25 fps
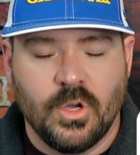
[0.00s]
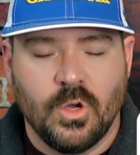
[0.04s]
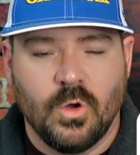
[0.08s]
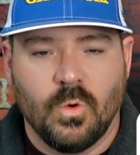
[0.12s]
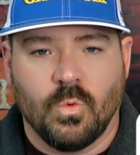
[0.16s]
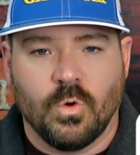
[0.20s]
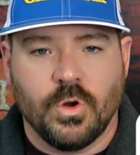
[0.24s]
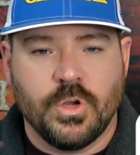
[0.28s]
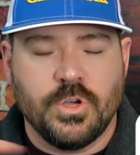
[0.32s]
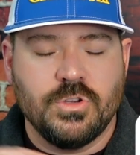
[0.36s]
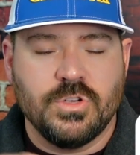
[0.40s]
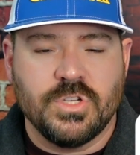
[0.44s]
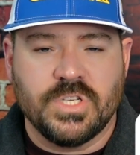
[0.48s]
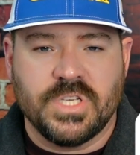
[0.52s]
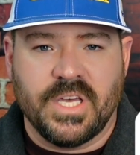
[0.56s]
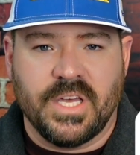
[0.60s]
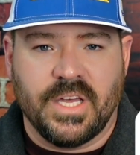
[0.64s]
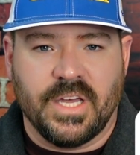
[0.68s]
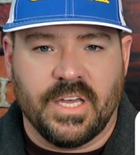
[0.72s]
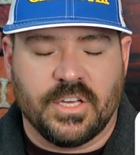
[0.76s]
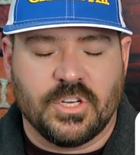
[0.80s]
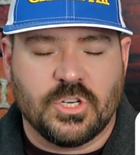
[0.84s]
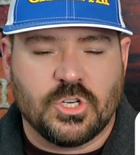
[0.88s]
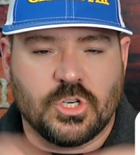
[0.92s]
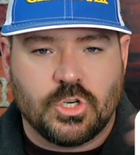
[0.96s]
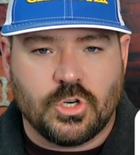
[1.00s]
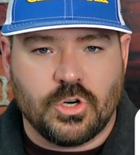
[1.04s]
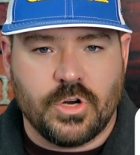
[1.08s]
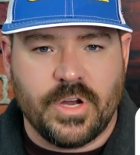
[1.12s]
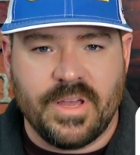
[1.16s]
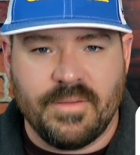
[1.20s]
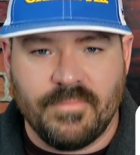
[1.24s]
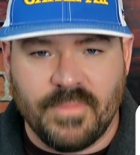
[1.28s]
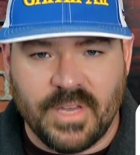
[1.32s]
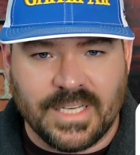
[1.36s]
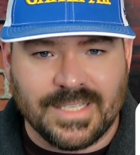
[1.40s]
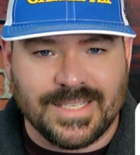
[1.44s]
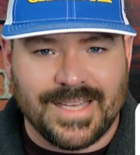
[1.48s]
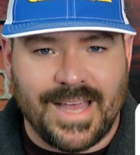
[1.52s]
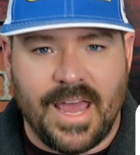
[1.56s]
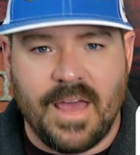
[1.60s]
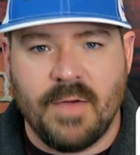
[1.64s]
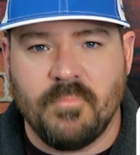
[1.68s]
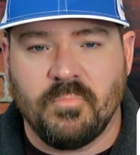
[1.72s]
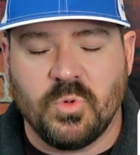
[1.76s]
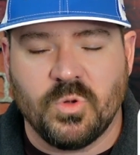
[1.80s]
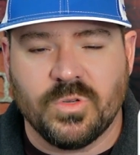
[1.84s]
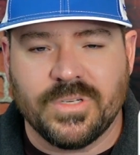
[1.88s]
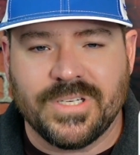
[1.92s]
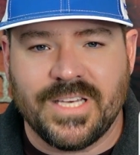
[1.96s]
We're using extreme
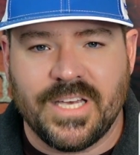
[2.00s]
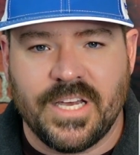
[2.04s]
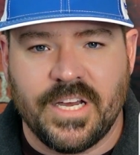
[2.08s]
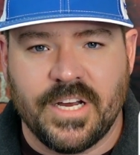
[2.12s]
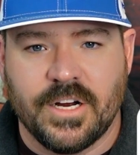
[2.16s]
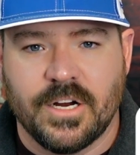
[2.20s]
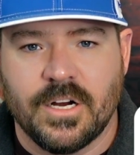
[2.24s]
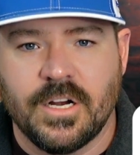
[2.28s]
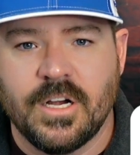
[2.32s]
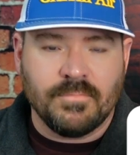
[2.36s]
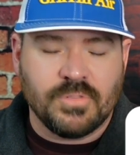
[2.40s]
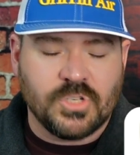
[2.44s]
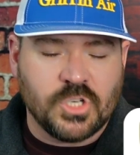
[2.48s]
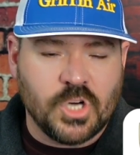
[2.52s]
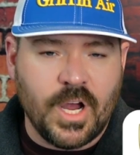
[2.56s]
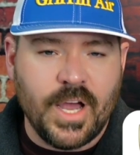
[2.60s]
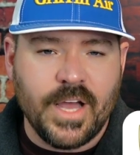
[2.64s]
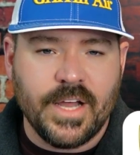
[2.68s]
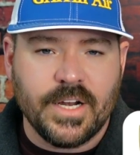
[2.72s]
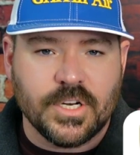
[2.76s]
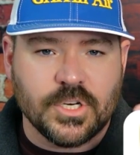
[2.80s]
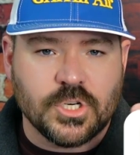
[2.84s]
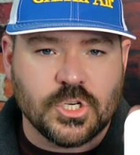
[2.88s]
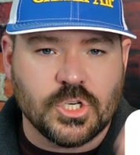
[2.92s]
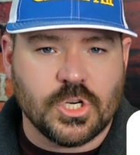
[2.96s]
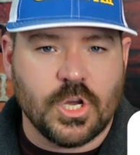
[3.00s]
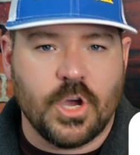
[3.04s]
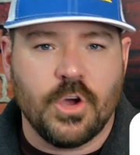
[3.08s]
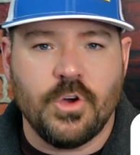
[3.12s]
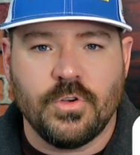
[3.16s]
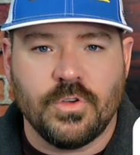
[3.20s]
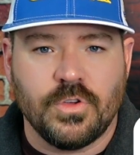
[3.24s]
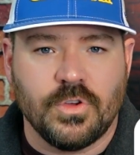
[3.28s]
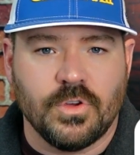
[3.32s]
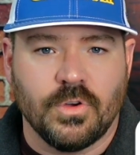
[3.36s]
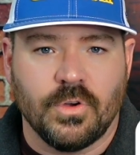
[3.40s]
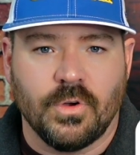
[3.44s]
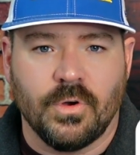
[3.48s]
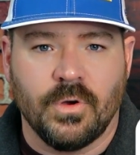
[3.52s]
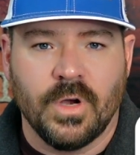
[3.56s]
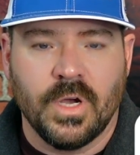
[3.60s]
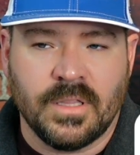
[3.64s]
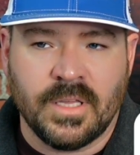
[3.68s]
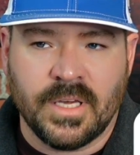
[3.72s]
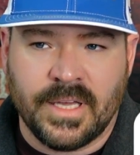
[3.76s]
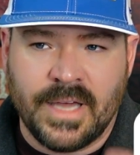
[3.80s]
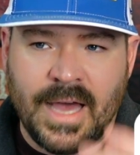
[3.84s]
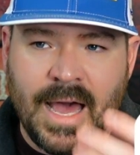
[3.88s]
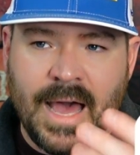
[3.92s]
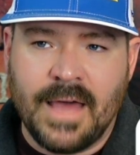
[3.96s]
examples here. I'm trying to show you,
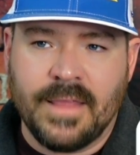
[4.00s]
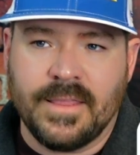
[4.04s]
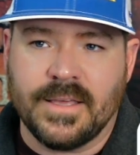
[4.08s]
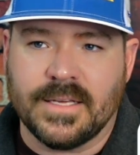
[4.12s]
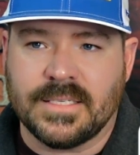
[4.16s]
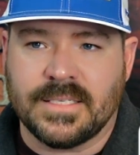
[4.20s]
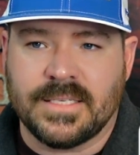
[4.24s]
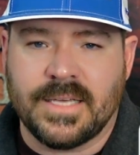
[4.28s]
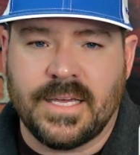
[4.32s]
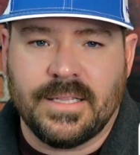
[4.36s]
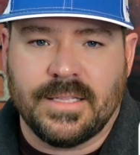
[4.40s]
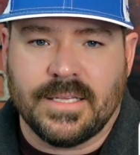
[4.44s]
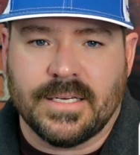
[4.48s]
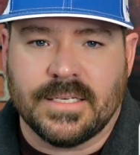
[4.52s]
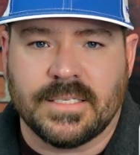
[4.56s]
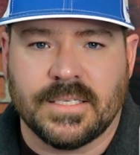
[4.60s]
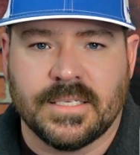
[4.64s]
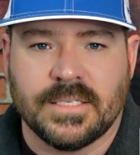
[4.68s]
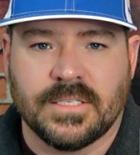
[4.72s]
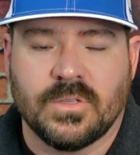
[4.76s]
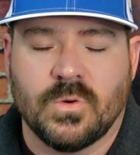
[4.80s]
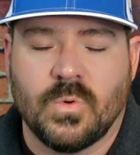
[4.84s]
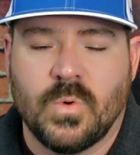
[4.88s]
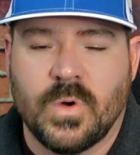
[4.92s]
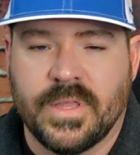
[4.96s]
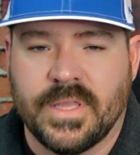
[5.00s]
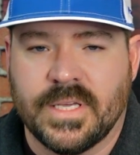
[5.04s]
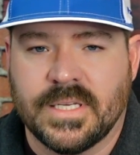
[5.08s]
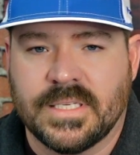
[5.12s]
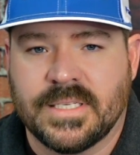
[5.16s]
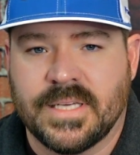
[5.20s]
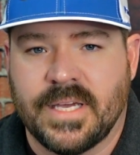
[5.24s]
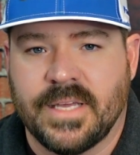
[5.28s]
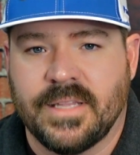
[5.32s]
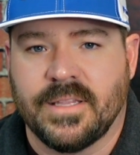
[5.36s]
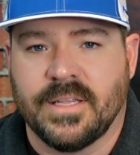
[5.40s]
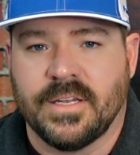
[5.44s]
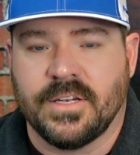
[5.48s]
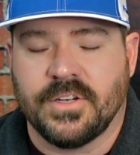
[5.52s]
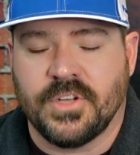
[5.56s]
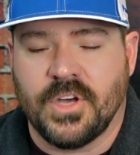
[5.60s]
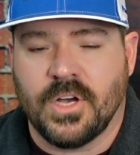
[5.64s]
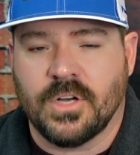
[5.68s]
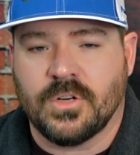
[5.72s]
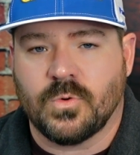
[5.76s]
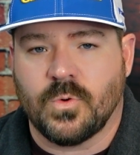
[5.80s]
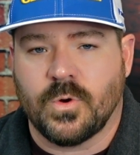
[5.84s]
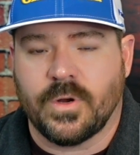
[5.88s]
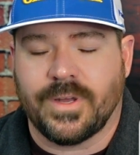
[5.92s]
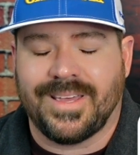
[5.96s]
the guy that said this is the one that said that
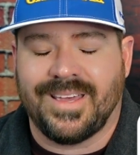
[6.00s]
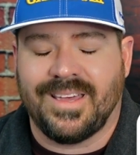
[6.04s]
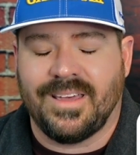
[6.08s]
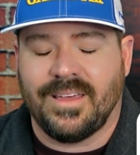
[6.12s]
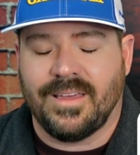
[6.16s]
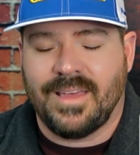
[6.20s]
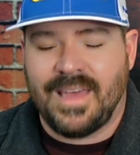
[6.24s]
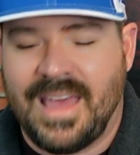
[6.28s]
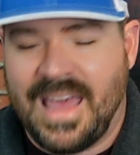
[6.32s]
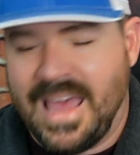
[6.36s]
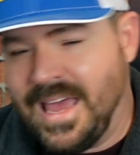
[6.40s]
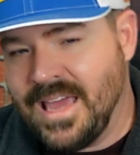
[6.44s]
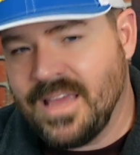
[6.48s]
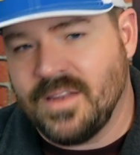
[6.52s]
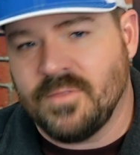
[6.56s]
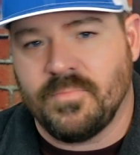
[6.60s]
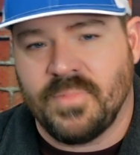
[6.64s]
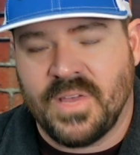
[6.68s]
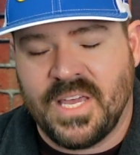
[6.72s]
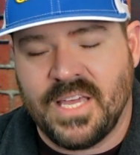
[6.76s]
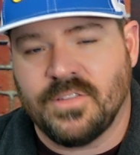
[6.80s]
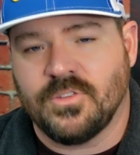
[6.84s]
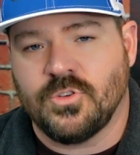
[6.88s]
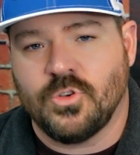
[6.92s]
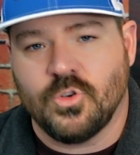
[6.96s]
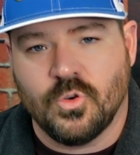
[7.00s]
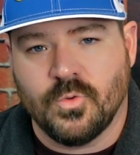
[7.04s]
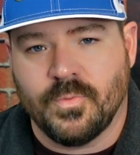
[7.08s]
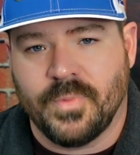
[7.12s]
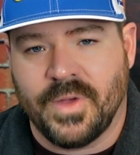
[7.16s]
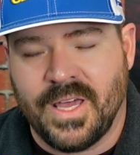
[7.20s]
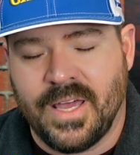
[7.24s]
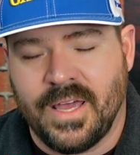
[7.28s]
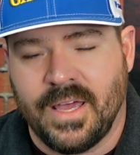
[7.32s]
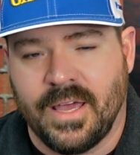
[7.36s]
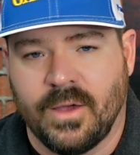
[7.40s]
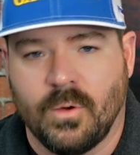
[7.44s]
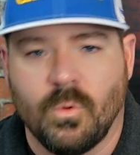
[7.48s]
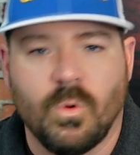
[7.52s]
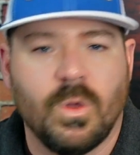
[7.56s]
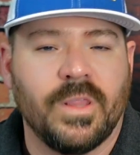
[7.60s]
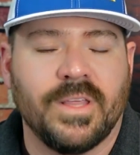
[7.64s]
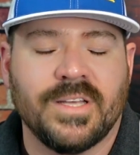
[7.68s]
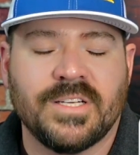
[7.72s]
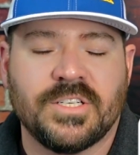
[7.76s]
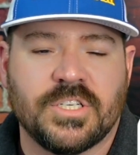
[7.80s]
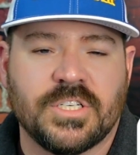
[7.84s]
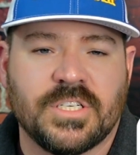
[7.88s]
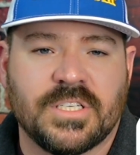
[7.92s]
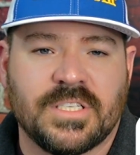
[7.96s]
ductwork can't be too big. Well,
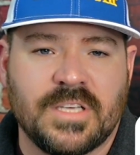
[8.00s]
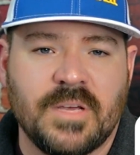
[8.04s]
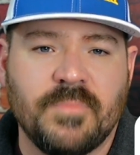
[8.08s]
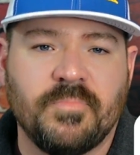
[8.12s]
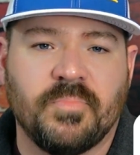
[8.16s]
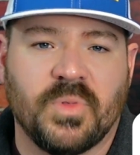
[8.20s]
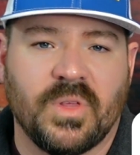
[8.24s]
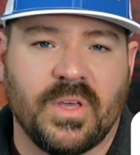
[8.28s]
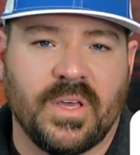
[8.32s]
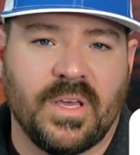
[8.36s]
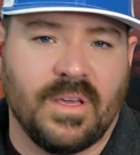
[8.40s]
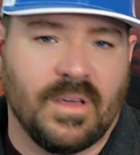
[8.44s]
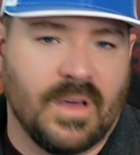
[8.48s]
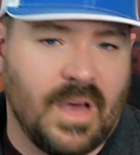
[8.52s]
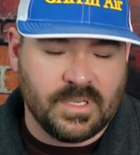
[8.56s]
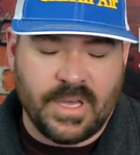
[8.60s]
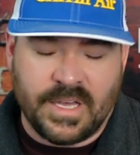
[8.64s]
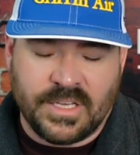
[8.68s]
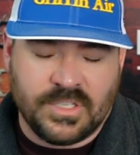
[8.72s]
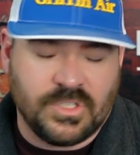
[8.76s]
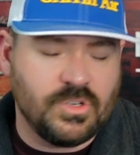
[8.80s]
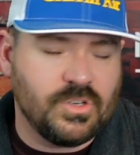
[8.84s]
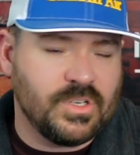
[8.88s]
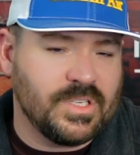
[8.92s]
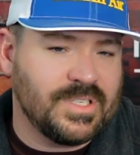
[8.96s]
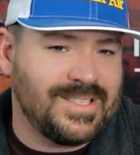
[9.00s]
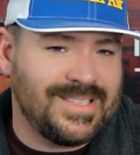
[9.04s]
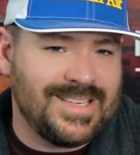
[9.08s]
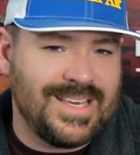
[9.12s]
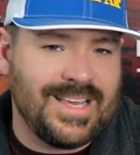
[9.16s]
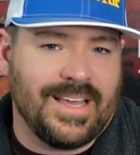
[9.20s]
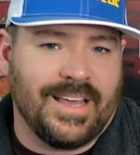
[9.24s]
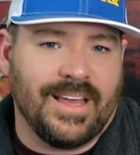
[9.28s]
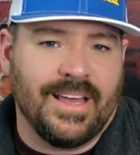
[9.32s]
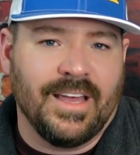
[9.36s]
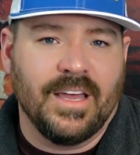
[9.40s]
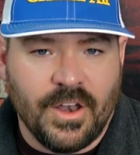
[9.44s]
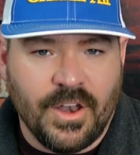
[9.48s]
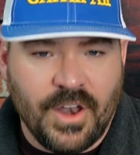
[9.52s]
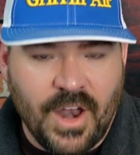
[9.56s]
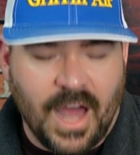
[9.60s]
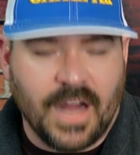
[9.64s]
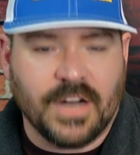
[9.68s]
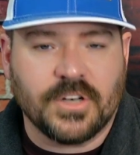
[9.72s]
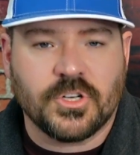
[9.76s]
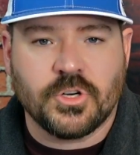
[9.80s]
that's just simply, as you can see, not